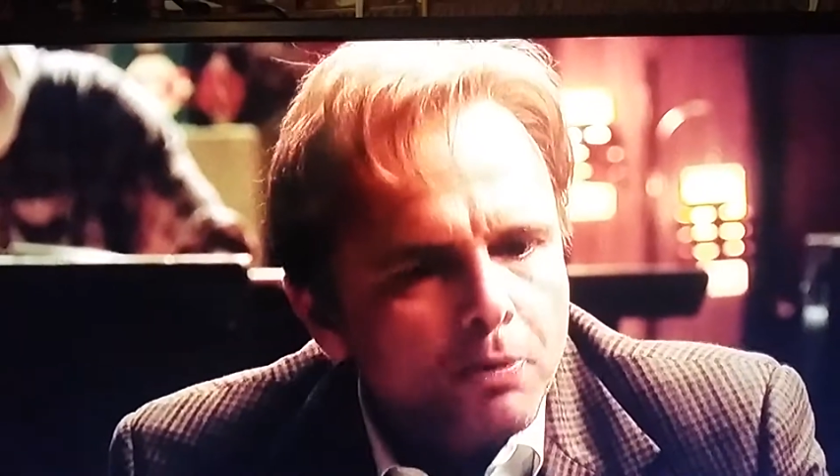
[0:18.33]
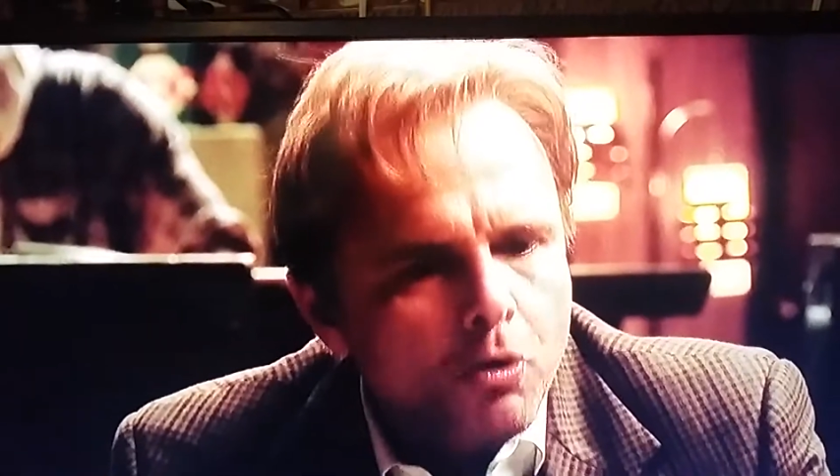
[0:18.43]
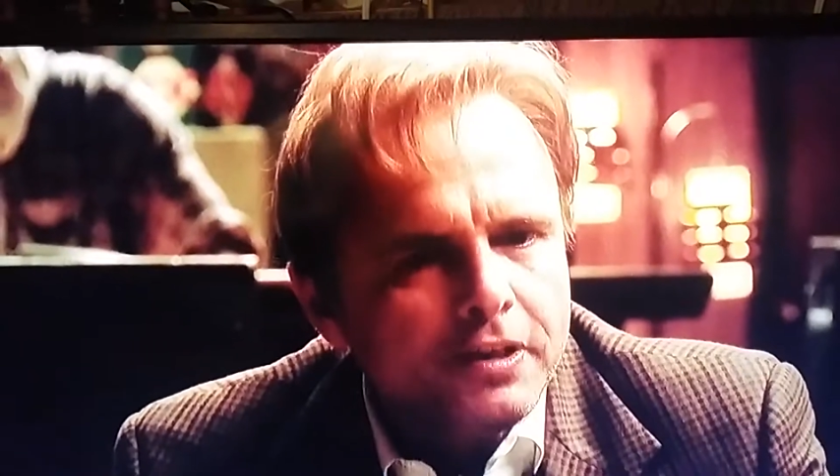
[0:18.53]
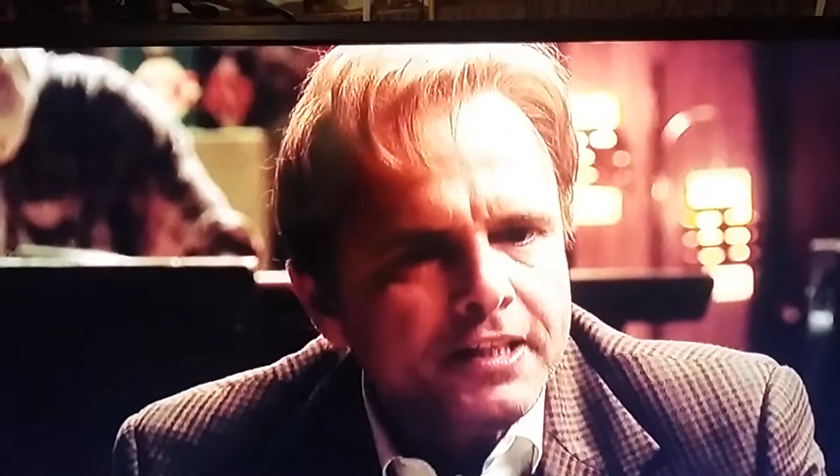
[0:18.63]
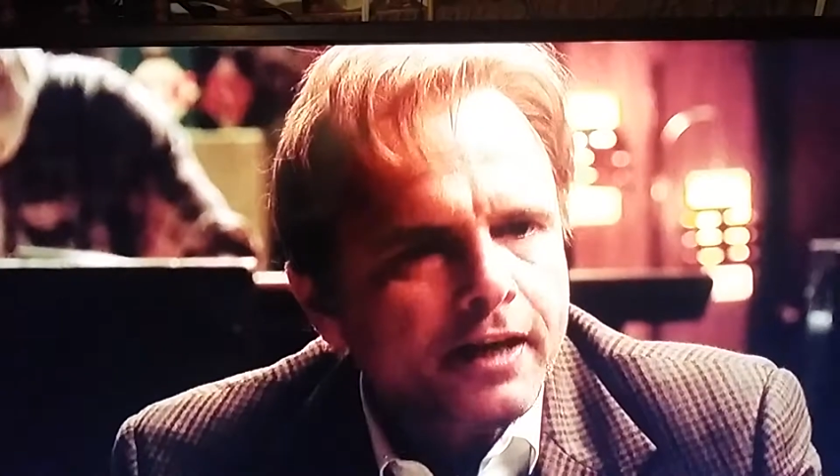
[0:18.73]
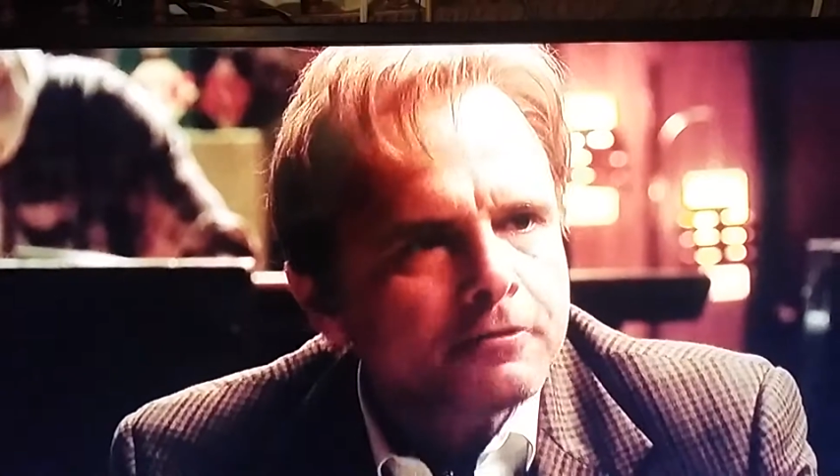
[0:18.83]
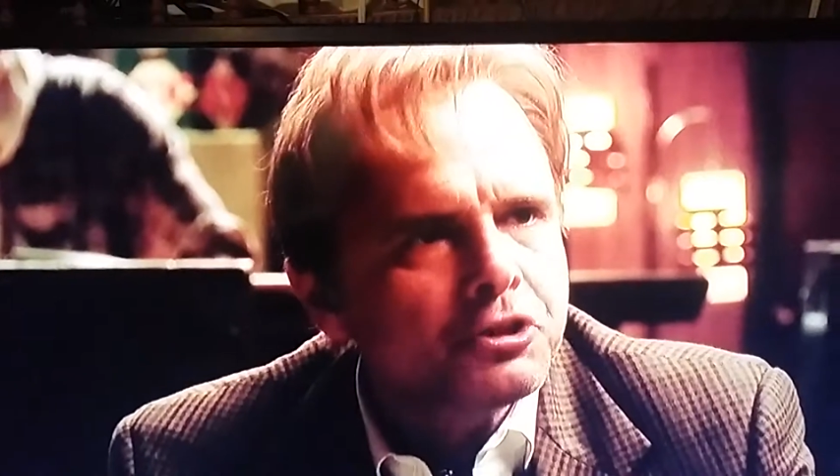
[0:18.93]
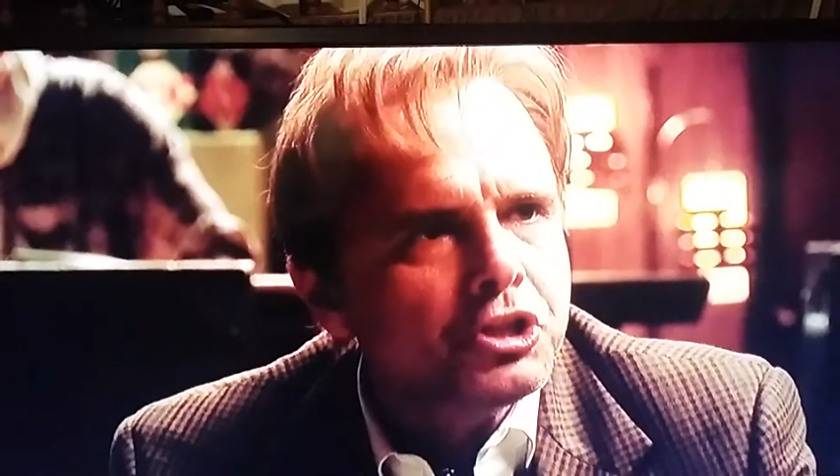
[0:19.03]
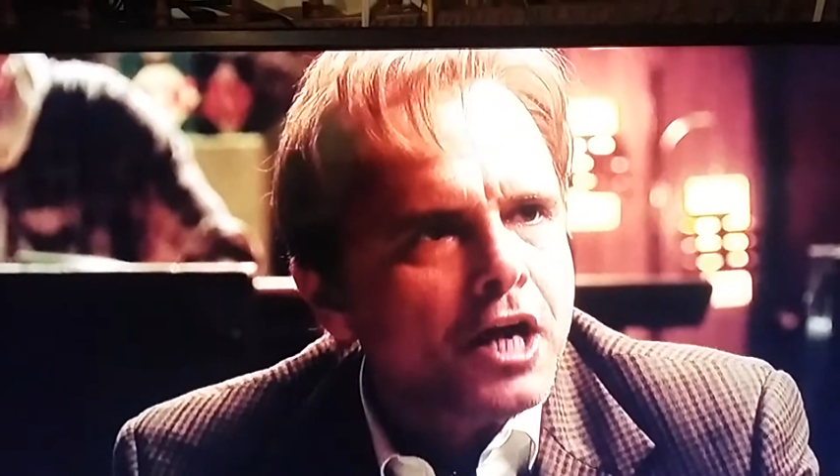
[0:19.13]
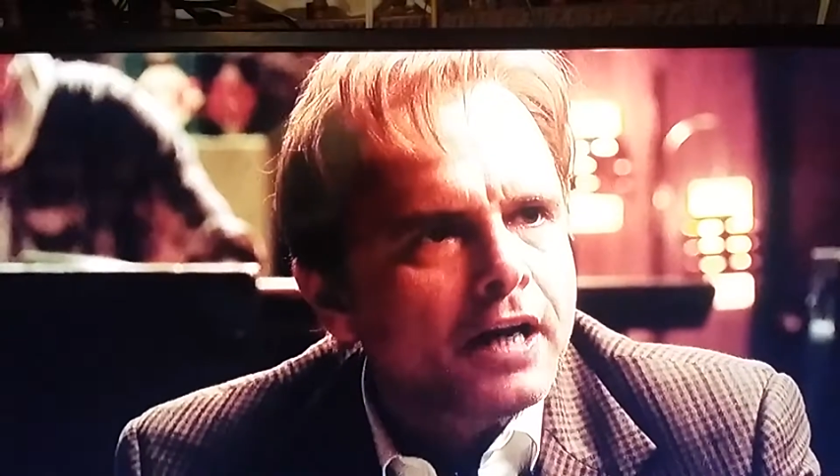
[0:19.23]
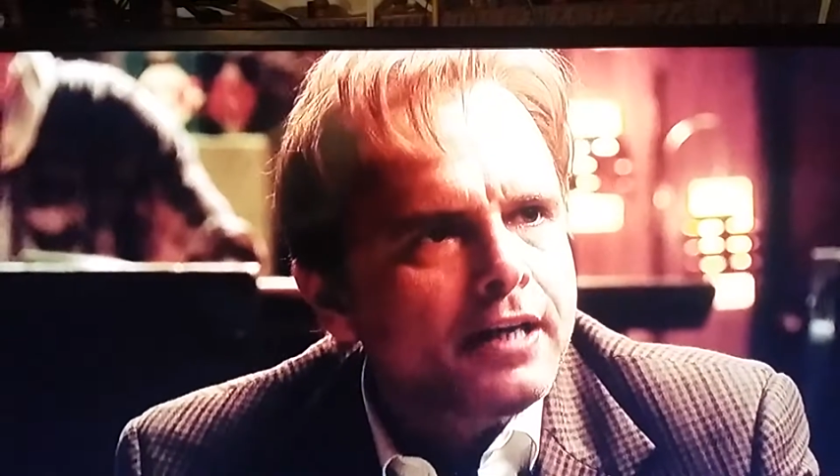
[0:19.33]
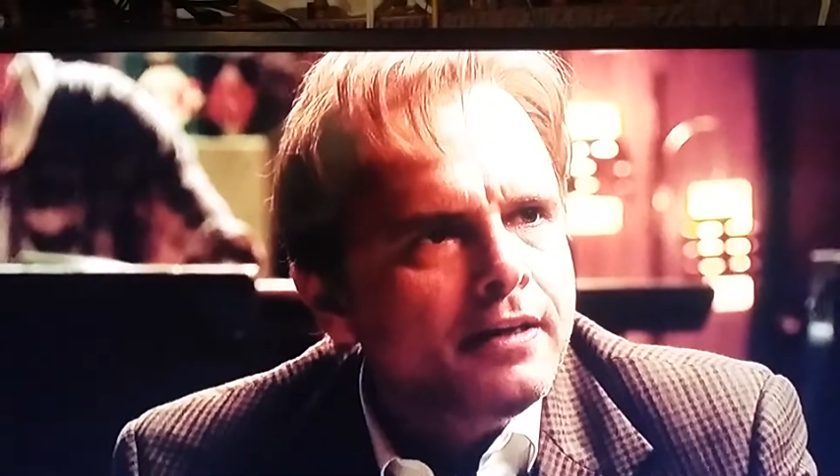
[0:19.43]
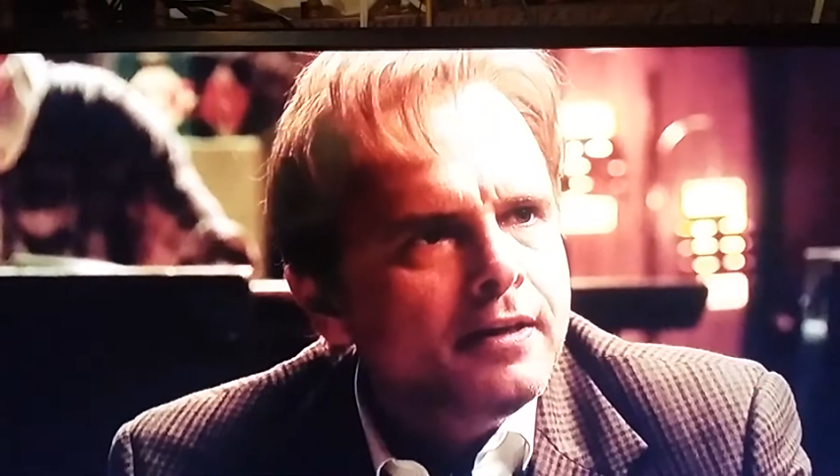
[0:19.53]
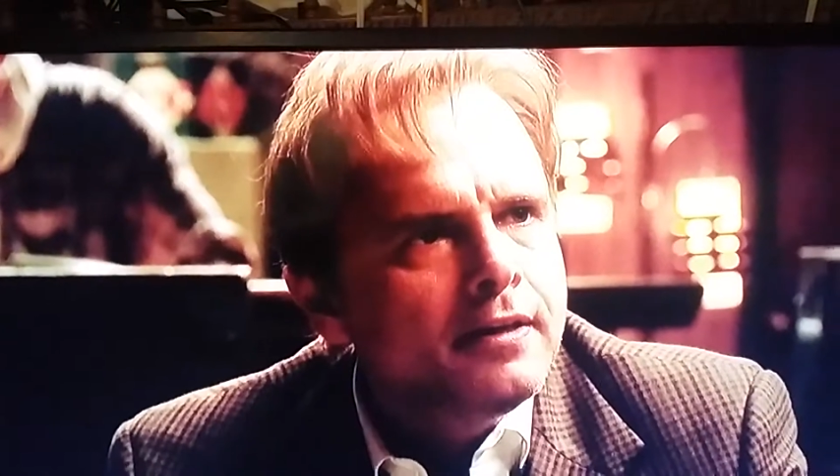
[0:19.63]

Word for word: Paulie tells Johnny.